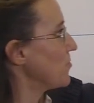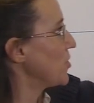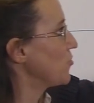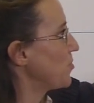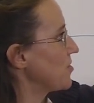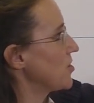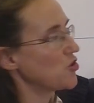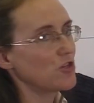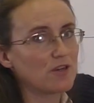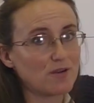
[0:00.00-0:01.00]
As a
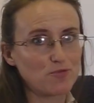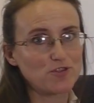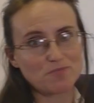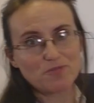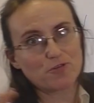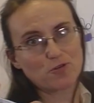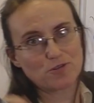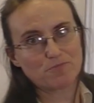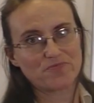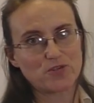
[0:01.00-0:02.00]
result, the most
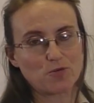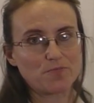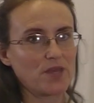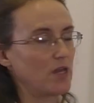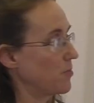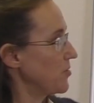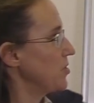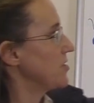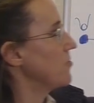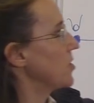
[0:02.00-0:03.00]
important
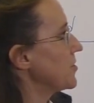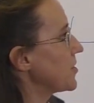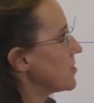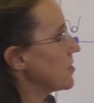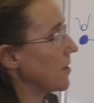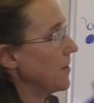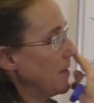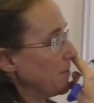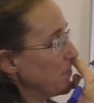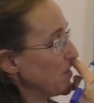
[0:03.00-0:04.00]
person
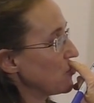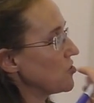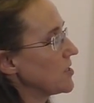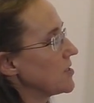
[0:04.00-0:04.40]
approves you.